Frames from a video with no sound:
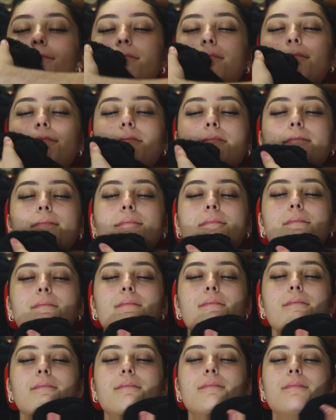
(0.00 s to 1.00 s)

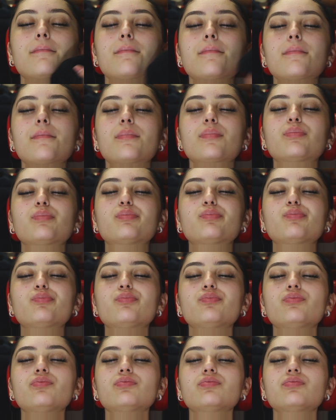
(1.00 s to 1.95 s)
No one is speaking in this clip.